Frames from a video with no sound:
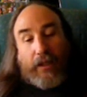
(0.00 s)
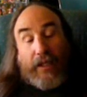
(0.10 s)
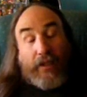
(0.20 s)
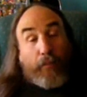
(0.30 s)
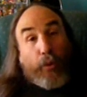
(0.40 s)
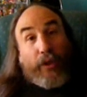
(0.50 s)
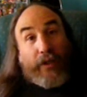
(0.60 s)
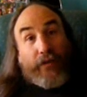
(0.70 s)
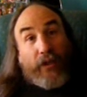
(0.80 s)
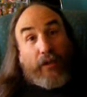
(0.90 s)
And the more
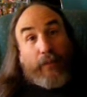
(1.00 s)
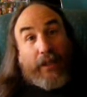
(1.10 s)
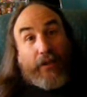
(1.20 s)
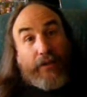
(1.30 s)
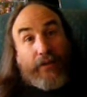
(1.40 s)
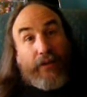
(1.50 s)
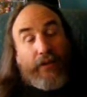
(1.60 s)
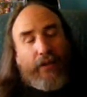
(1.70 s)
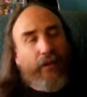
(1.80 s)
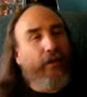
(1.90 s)
I thought about it,
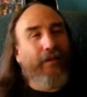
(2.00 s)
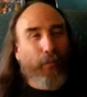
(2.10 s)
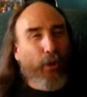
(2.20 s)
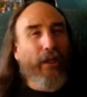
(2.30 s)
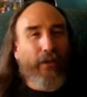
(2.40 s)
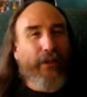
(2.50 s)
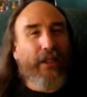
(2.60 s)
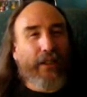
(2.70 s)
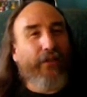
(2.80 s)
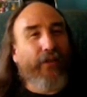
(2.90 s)
the more I
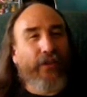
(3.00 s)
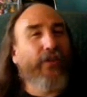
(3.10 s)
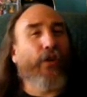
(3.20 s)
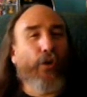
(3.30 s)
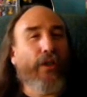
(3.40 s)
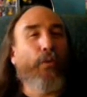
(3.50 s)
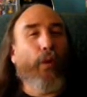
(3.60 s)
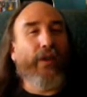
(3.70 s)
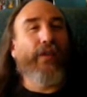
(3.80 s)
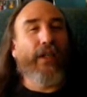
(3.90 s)
realized there's only
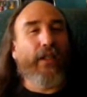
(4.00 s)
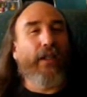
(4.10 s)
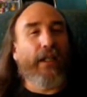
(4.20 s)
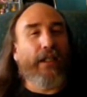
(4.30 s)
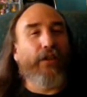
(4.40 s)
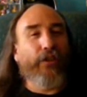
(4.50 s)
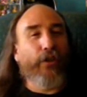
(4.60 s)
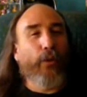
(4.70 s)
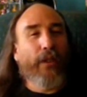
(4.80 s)
one thing that I can do.